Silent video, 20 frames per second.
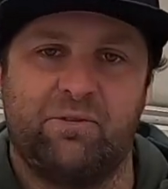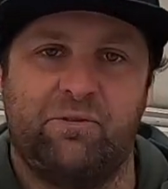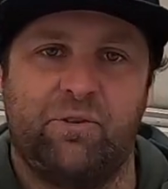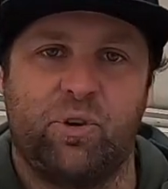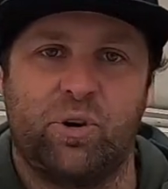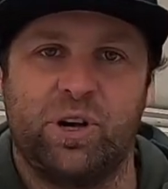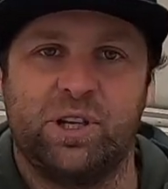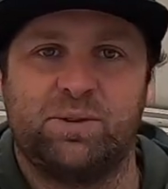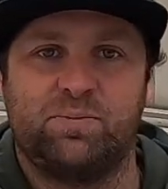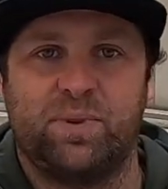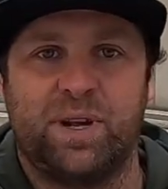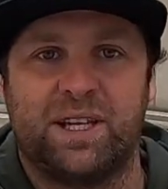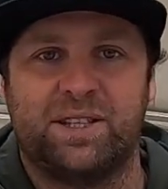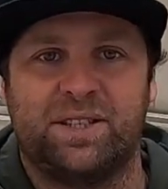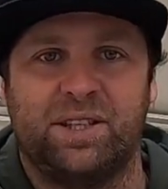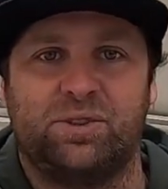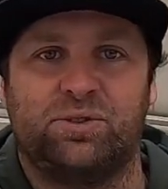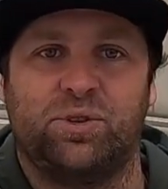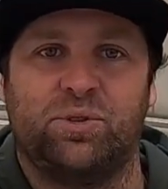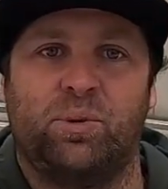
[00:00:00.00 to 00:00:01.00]
4-inch
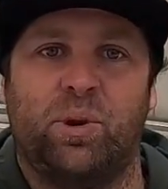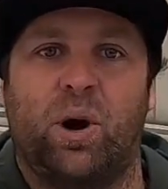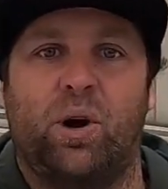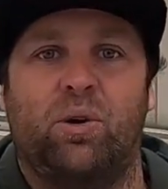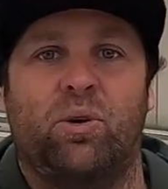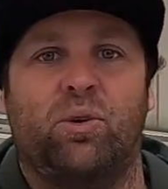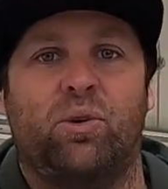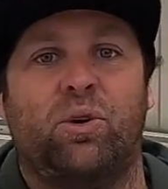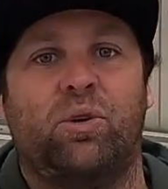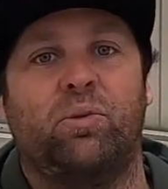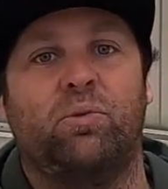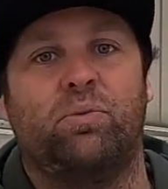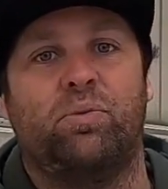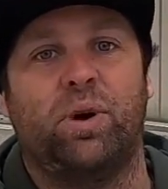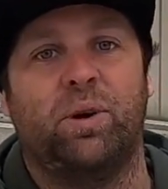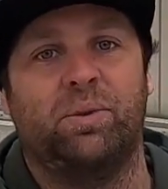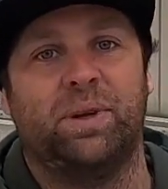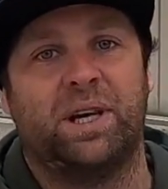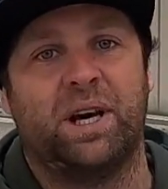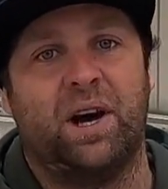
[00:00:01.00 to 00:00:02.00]
plastic, 2.0 hook,
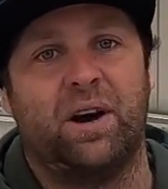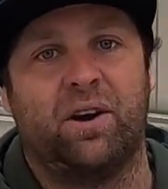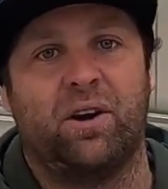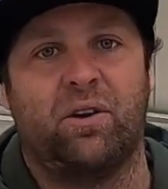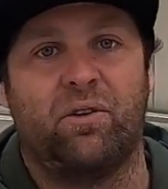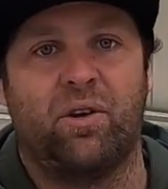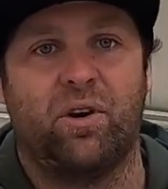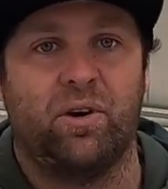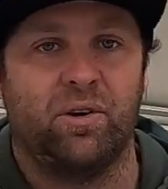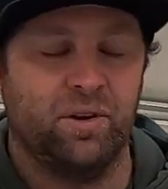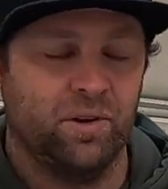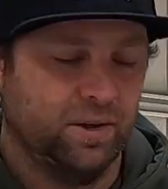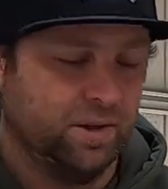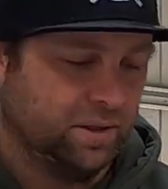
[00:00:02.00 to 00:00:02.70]
probably can't go wrong.